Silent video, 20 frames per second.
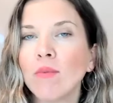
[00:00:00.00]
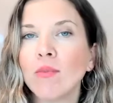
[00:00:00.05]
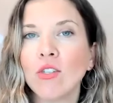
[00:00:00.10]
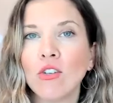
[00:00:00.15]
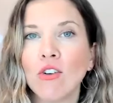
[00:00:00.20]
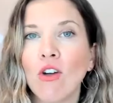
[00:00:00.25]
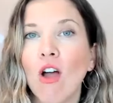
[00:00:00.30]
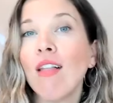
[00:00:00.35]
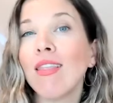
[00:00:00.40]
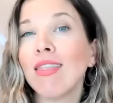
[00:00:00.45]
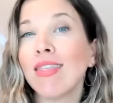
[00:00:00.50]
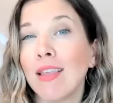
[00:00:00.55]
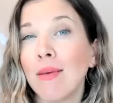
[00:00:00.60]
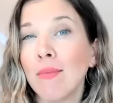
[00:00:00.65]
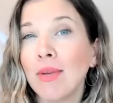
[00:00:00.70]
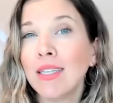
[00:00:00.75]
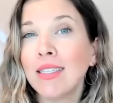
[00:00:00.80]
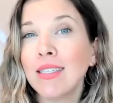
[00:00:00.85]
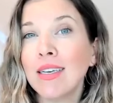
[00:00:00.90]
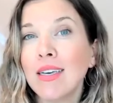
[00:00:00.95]
You're not
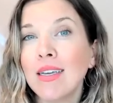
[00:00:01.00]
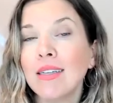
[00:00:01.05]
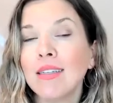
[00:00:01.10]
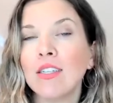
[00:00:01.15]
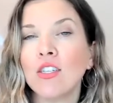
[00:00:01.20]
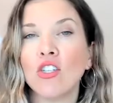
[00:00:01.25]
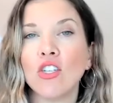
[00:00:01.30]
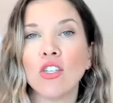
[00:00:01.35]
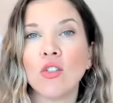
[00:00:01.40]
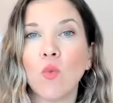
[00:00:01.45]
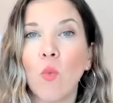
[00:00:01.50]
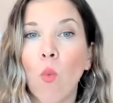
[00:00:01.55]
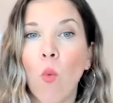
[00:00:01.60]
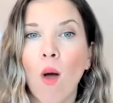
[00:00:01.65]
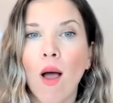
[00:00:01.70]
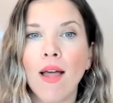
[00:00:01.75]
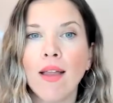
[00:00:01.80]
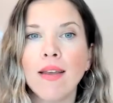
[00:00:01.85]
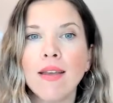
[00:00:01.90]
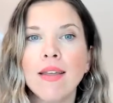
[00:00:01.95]
limited to just
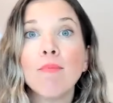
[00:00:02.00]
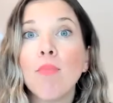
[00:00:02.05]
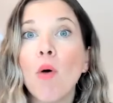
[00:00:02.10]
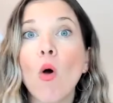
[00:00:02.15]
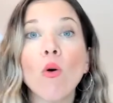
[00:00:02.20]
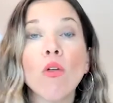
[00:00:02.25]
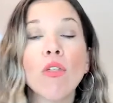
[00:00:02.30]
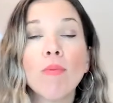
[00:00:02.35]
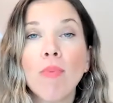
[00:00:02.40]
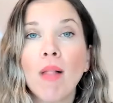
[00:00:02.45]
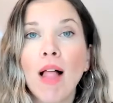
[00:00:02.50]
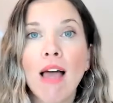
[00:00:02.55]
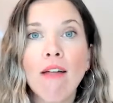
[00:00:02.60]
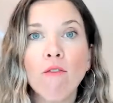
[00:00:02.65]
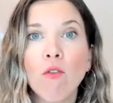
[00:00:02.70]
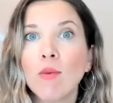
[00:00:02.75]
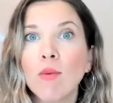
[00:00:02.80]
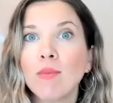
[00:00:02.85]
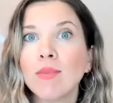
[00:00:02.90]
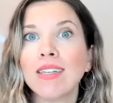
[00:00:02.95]
one. Both
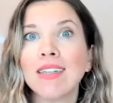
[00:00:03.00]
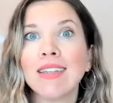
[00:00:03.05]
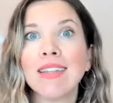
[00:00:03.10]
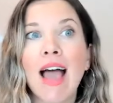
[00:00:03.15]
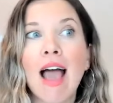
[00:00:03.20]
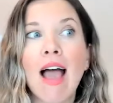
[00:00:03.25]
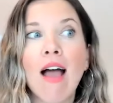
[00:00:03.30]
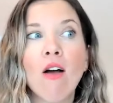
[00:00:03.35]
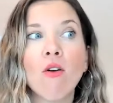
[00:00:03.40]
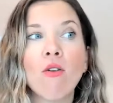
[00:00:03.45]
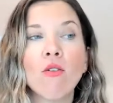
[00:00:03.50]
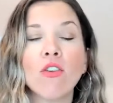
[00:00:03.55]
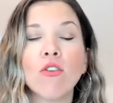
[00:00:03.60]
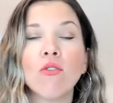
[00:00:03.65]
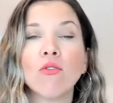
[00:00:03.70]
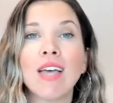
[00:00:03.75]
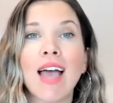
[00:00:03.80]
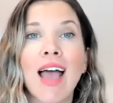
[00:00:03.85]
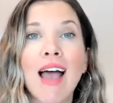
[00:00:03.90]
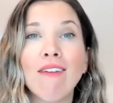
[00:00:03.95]
platforms allow
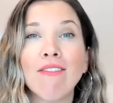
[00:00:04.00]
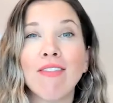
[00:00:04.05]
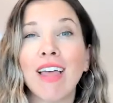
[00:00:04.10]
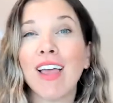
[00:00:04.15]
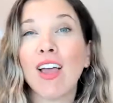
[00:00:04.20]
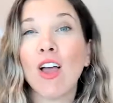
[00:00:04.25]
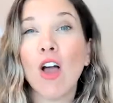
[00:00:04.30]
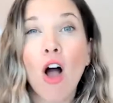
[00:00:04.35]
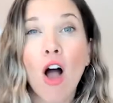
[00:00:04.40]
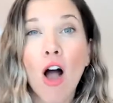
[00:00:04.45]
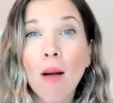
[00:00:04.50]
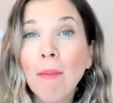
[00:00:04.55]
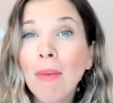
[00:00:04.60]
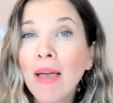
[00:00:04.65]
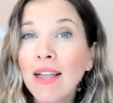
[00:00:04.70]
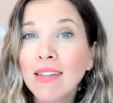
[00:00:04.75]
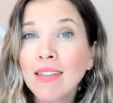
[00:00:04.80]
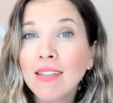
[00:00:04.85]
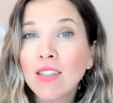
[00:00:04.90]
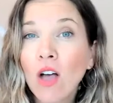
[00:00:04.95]
you to have like
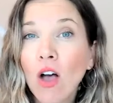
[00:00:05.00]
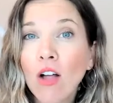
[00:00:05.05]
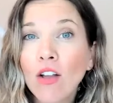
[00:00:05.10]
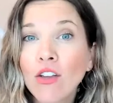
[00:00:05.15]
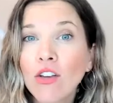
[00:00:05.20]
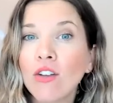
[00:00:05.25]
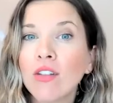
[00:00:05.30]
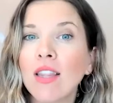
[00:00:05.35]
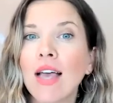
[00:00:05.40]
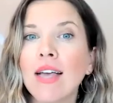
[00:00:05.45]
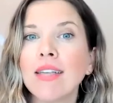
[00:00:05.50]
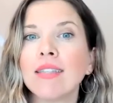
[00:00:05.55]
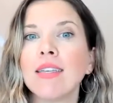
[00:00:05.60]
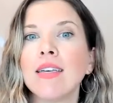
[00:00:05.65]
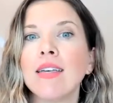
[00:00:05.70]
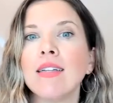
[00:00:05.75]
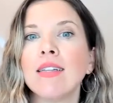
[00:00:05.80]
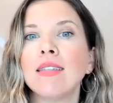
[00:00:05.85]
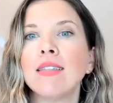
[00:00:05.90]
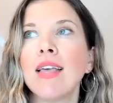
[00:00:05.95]
comments on your
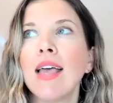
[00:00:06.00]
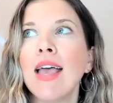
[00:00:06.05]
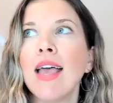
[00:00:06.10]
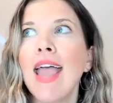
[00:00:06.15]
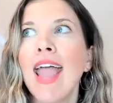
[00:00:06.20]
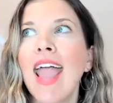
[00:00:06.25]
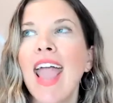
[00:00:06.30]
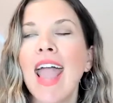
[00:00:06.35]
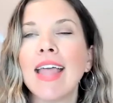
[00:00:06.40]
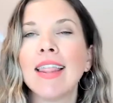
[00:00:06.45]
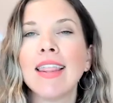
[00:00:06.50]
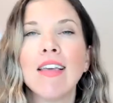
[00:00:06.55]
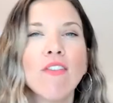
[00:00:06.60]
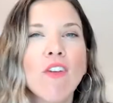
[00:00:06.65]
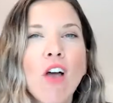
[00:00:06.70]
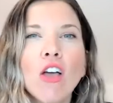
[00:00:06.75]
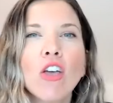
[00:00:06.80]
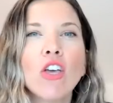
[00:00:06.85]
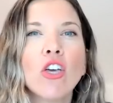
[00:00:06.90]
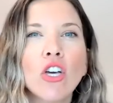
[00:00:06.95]
lessons, and they've
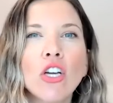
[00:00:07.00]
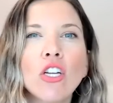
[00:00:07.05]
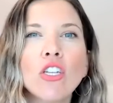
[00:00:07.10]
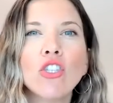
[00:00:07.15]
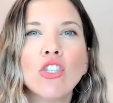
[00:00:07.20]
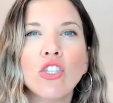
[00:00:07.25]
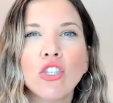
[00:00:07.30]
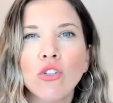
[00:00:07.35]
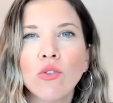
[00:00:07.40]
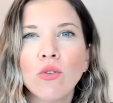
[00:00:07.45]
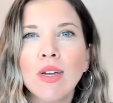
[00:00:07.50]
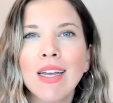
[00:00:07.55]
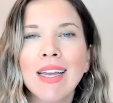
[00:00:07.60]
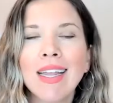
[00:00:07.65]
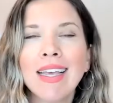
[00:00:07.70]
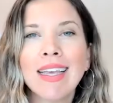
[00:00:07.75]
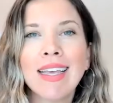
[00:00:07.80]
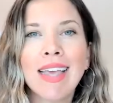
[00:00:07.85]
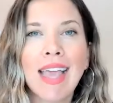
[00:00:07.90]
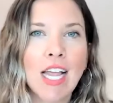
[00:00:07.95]
got good student
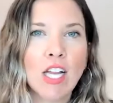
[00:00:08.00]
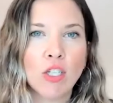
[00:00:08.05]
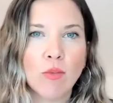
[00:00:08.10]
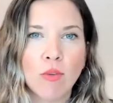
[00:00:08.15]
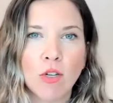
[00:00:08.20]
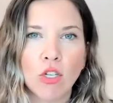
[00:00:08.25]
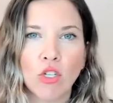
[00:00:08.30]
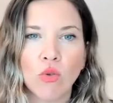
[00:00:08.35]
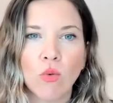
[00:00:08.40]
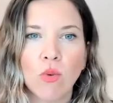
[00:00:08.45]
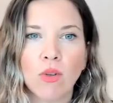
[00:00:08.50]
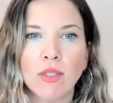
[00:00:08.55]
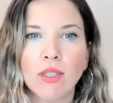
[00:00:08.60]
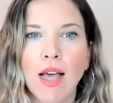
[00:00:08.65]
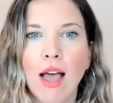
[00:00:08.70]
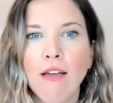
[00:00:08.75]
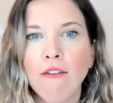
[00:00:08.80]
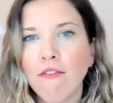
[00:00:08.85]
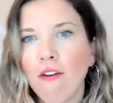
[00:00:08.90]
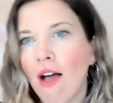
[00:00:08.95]
engagement tools,
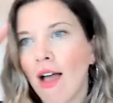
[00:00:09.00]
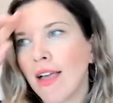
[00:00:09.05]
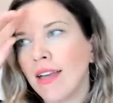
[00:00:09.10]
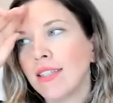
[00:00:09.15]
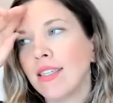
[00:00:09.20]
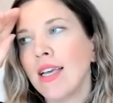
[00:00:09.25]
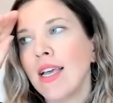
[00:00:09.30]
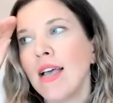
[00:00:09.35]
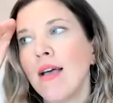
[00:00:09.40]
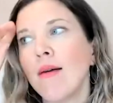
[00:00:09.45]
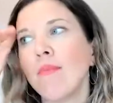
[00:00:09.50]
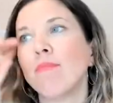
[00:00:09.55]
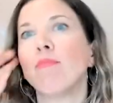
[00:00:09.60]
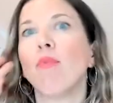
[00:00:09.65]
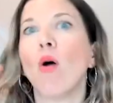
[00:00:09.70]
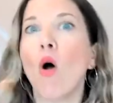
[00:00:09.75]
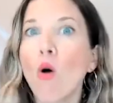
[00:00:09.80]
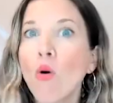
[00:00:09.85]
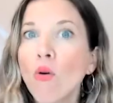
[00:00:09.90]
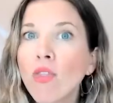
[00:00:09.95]
I find.
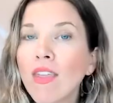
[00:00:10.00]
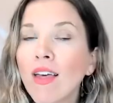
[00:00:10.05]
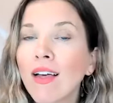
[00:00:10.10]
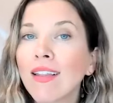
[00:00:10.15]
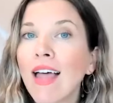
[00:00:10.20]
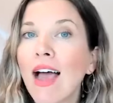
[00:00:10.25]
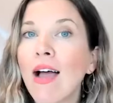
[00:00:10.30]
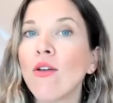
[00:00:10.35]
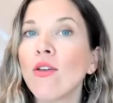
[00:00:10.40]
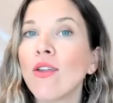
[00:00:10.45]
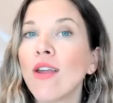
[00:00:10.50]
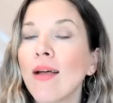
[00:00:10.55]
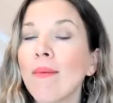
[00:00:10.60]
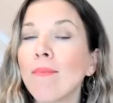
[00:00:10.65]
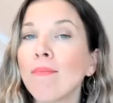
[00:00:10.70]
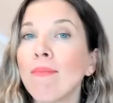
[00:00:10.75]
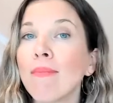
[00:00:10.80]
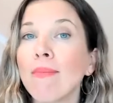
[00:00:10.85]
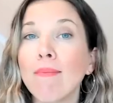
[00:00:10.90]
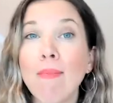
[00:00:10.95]
Both allow you to
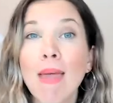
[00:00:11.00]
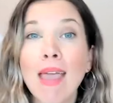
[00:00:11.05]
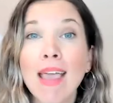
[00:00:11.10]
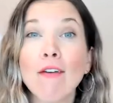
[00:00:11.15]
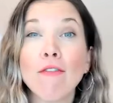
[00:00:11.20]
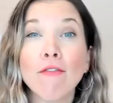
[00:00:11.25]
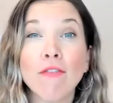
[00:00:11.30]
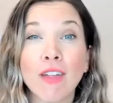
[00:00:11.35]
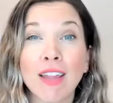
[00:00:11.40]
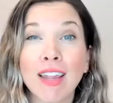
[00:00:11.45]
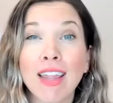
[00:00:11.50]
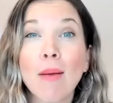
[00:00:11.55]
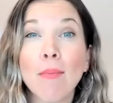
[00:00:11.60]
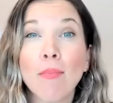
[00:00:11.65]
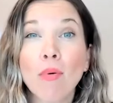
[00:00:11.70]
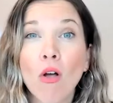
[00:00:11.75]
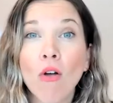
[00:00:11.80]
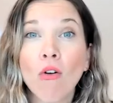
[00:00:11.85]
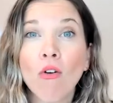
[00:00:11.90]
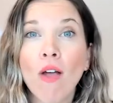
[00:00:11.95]
make affiliate
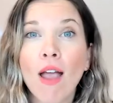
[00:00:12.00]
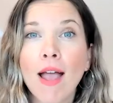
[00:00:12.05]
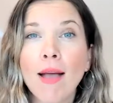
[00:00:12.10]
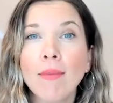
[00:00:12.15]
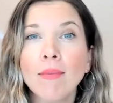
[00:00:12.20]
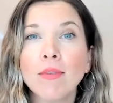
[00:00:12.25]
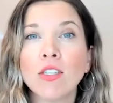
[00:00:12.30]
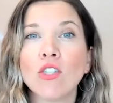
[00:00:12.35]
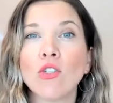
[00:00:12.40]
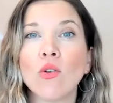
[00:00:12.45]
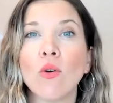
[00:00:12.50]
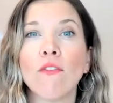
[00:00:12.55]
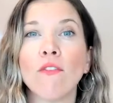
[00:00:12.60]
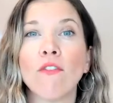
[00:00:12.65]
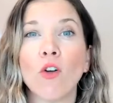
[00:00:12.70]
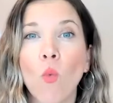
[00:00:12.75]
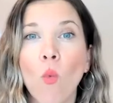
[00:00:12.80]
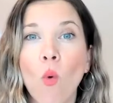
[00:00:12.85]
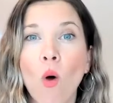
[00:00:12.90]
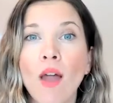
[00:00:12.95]
programs. So if
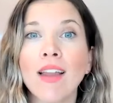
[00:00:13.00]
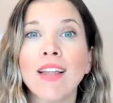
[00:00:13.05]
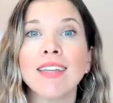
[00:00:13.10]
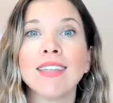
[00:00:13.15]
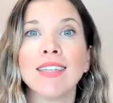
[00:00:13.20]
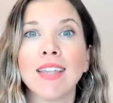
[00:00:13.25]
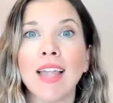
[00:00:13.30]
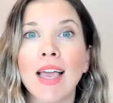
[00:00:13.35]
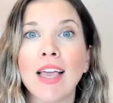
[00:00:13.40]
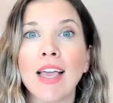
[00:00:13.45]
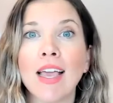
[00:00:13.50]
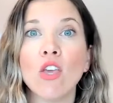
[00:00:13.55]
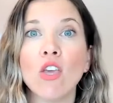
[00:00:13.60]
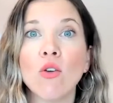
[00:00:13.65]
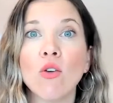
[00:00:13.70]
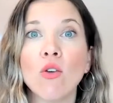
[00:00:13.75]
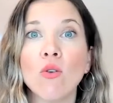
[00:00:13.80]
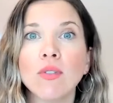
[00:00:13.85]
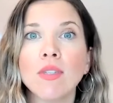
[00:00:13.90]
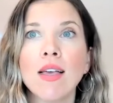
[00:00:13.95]
you're wanting to
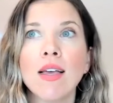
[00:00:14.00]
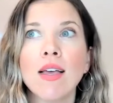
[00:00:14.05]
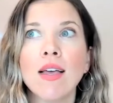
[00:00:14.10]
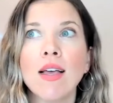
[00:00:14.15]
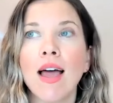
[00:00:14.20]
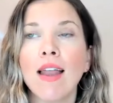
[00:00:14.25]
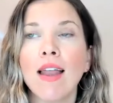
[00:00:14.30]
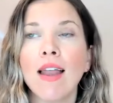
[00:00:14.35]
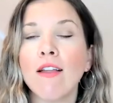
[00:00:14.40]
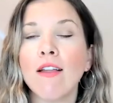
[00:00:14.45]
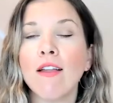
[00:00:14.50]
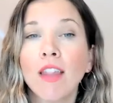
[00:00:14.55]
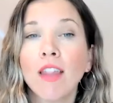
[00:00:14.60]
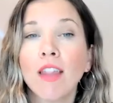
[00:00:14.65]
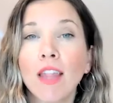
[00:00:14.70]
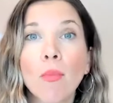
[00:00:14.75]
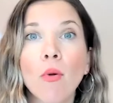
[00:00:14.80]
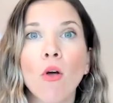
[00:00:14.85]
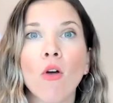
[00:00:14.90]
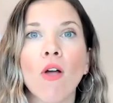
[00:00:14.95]
use an
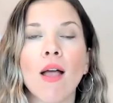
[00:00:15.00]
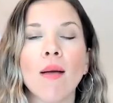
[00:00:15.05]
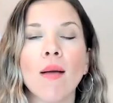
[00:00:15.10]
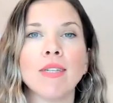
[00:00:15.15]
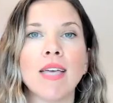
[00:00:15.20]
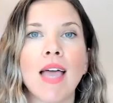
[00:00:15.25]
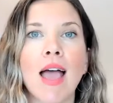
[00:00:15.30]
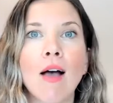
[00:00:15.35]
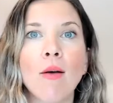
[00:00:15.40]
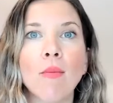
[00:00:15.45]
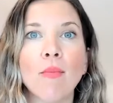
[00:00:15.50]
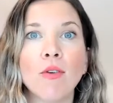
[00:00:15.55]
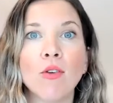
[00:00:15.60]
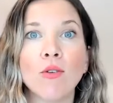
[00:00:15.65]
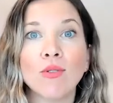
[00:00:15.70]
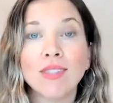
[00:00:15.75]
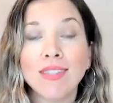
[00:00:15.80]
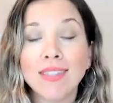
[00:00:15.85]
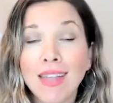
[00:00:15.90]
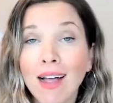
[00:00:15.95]
affiliate program to help
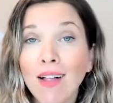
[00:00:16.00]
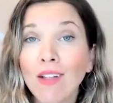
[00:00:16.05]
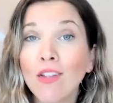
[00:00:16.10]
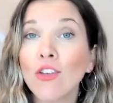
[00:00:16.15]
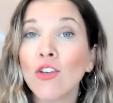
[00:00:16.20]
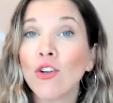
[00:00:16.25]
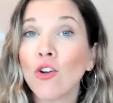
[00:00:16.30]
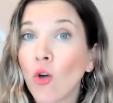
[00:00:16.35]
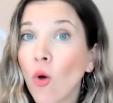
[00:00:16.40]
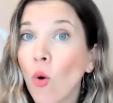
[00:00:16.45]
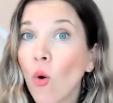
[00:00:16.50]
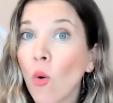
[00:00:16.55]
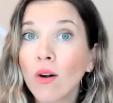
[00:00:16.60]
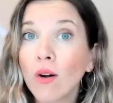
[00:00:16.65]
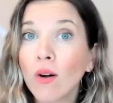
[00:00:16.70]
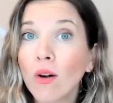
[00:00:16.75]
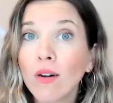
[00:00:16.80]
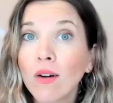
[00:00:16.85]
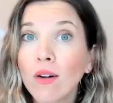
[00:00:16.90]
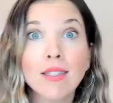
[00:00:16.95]
you sell your
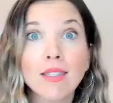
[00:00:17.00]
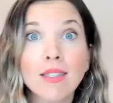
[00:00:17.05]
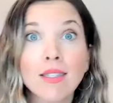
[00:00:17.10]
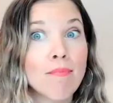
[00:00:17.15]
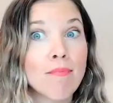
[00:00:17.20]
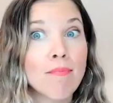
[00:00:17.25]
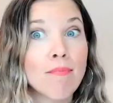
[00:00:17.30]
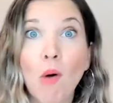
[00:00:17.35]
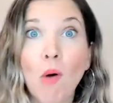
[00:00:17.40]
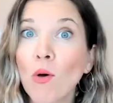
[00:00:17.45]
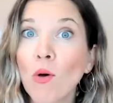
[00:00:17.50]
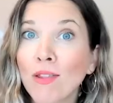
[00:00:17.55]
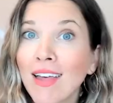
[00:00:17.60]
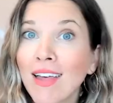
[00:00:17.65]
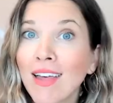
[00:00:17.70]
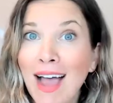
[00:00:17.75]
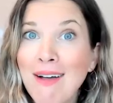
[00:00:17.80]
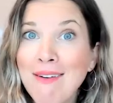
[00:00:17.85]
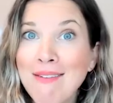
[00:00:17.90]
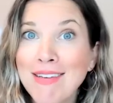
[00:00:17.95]
course, both
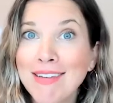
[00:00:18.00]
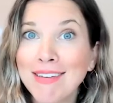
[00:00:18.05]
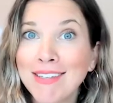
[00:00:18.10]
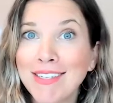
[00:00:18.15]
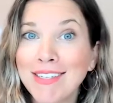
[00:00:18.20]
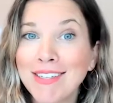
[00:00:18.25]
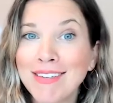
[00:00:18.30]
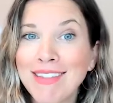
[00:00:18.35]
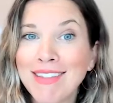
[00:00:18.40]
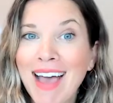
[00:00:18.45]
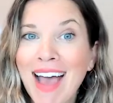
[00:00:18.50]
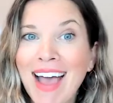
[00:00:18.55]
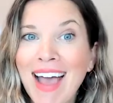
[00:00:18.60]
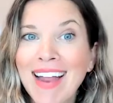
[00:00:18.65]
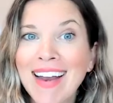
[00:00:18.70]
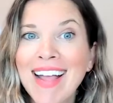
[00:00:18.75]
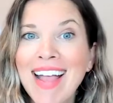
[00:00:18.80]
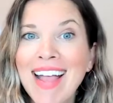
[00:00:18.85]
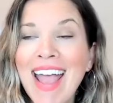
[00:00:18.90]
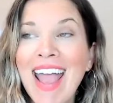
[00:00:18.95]
allow you to do that.